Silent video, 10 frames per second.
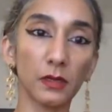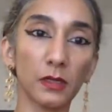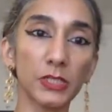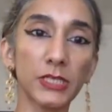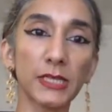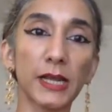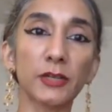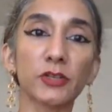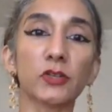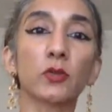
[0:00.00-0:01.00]
her
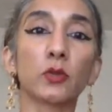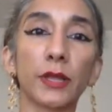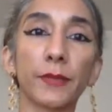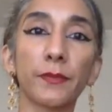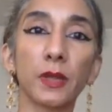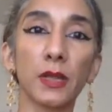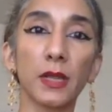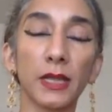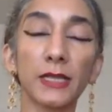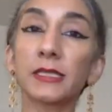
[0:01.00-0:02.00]
desire to school him
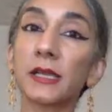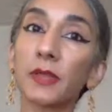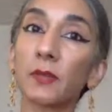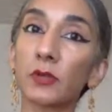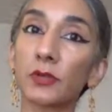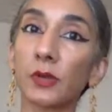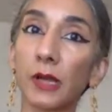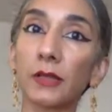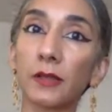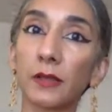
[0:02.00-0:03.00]
is something which
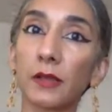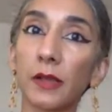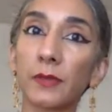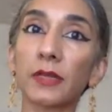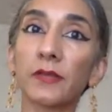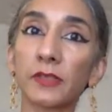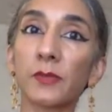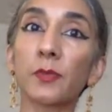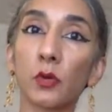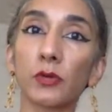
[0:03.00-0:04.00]
I believe is
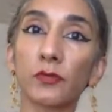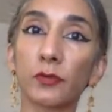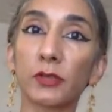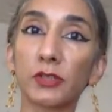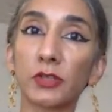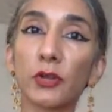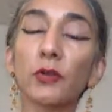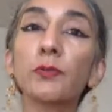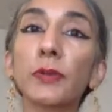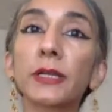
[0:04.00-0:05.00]
important for us to
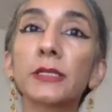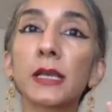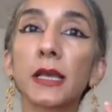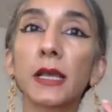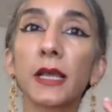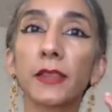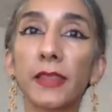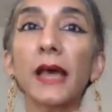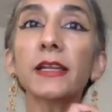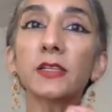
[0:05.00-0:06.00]
note, because
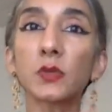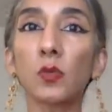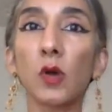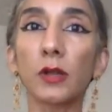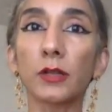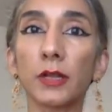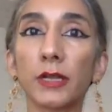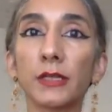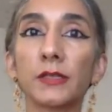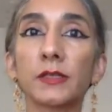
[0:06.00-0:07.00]
that is what
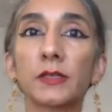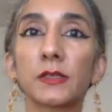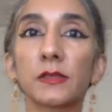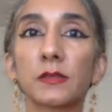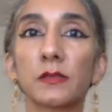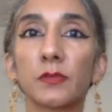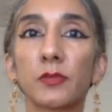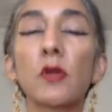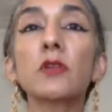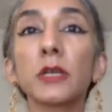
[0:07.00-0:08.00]
is
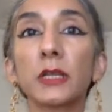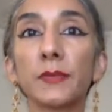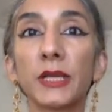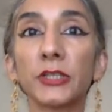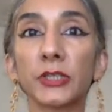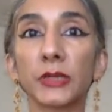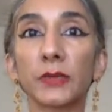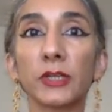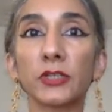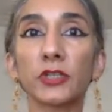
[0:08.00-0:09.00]
broken immediately
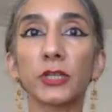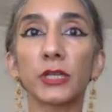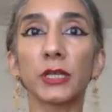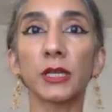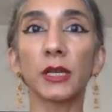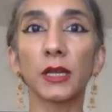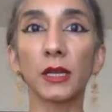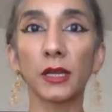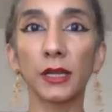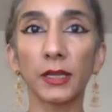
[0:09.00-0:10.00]
when she
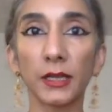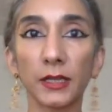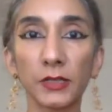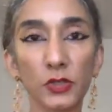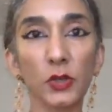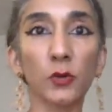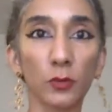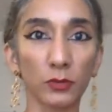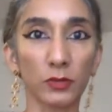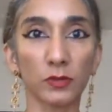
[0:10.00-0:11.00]
is
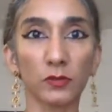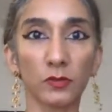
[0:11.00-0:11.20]
told